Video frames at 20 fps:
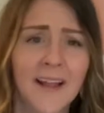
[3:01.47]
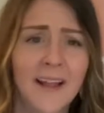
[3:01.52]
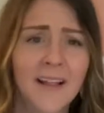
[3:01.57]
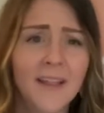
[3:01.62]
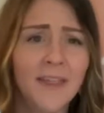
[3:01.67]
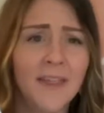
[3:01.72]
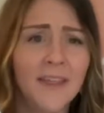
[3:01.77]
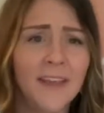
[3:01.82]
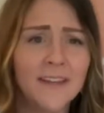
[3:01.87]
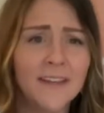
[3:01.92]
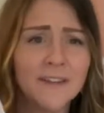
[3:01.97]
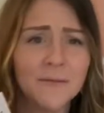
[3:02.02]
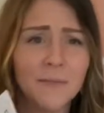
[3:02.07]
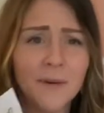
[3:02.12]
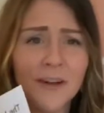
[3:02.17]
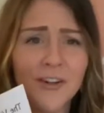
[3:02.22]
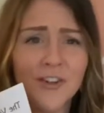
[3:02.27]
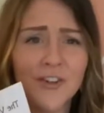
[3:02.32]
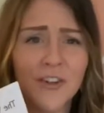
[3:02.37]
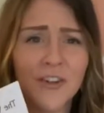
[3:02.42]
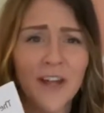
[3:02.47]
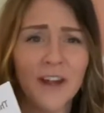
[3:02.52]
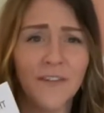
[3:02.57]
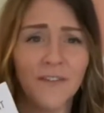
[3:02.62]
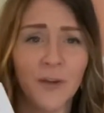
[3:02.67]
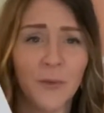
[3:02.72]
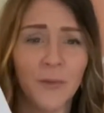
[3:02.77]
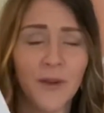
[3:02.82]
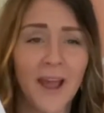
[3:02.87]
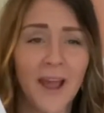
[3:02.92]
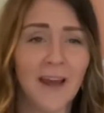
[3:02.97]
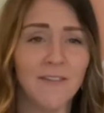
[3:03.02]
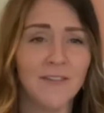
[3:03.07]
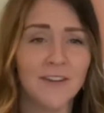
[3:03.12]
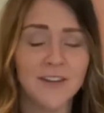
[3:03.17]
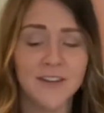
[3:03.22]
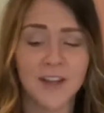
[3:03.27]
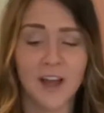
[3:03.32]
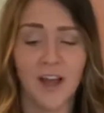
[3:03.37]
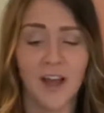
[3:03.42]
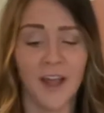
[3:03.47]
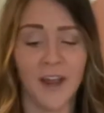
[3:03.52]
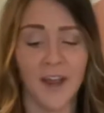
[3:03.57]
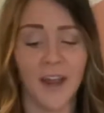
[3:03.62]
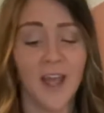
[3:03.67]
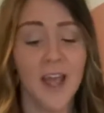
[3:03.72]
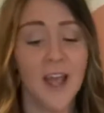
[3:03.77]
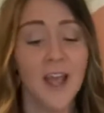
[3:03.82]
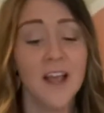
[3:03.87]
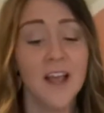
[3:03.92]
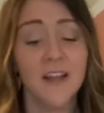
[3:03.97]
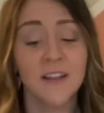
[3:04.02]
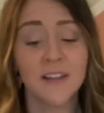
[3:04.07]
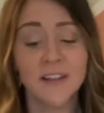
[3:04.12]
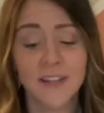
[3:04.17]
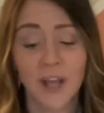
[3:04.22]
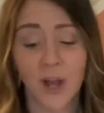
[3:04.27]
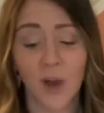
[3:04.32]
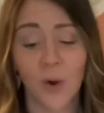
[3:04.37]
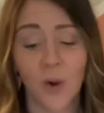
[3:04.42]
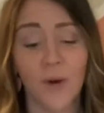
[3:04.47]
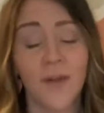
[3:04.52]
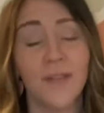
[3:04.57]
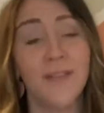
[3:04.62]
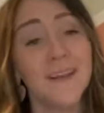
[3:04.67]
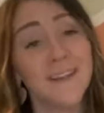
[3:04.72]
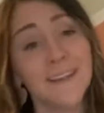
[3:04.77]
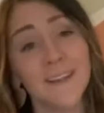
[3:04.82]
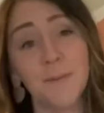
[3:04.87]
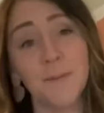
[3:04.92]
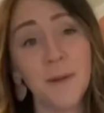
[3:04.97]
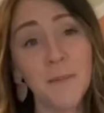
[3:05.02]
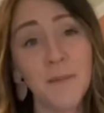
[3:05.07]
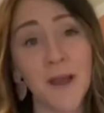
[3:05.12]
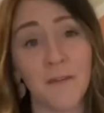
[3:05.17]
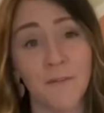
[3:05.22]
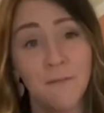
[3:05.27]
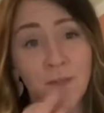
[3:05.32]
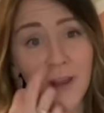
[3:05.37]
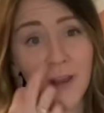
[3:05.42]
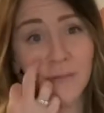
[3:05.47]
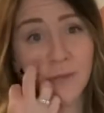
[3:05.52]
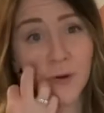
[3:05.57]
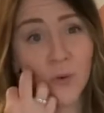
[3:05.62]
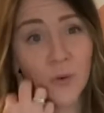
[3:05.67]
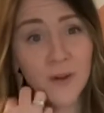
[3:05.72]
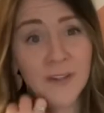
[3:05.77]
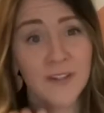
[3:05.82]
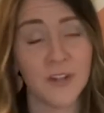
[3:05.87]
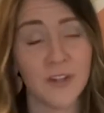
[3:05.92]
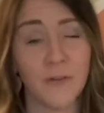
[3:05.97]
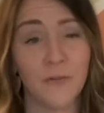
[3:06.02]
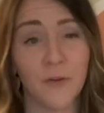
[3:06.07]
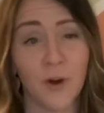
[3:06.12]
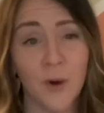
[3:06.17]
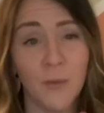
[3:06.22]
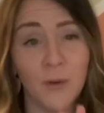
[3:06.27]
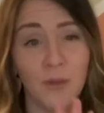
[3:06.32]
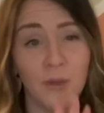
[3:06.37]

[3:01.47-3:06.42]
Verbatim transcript: this much left that we haven't done. So this has been my favorite one so far. We